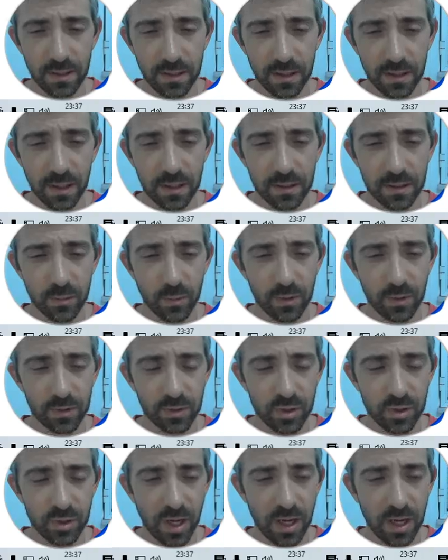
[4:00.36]
it will
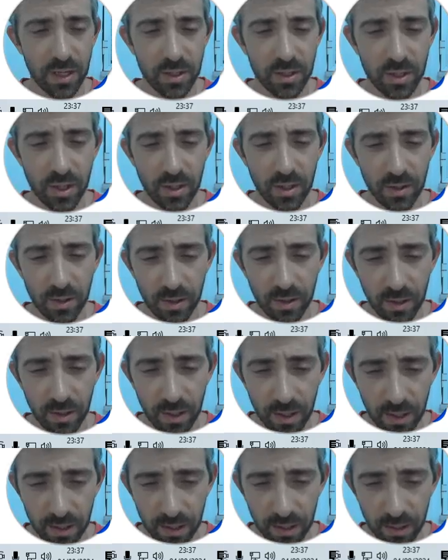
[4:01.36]
change here
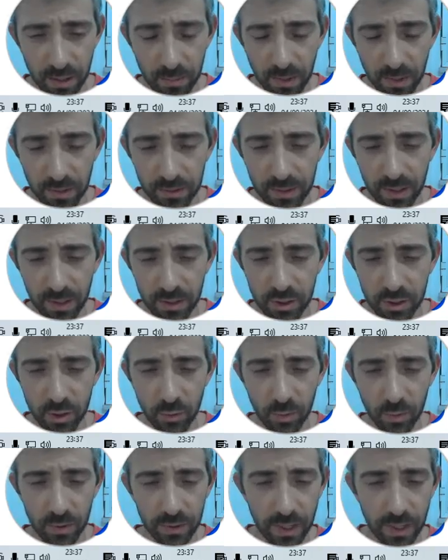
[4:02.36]
the amount that
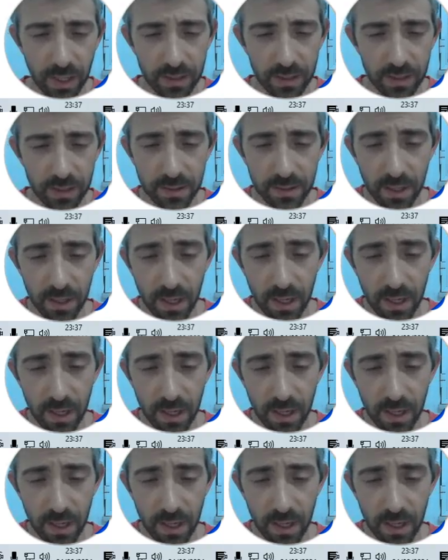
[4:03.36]
you will get.